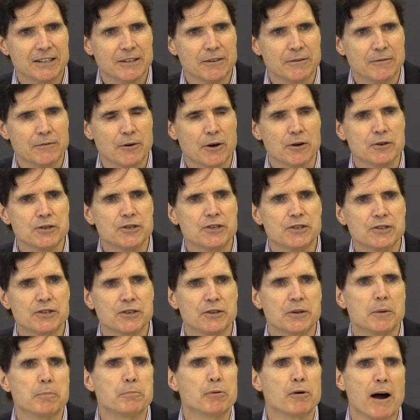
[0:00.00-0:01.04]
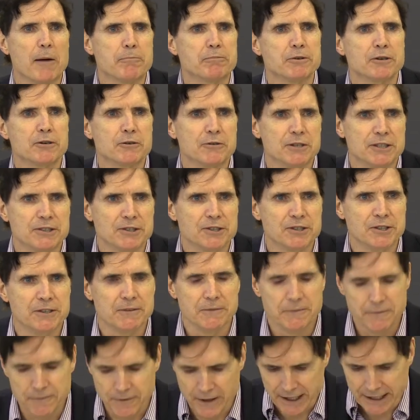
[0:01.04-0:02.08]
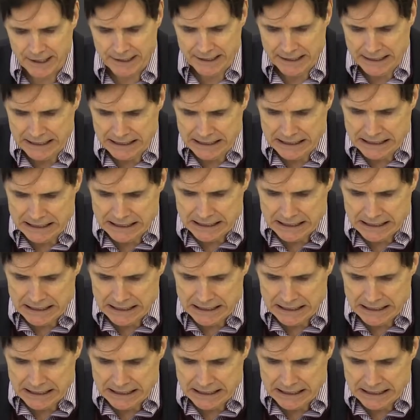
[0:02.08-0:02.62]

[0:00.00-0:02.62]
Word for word: conversion to the proper Christian faith.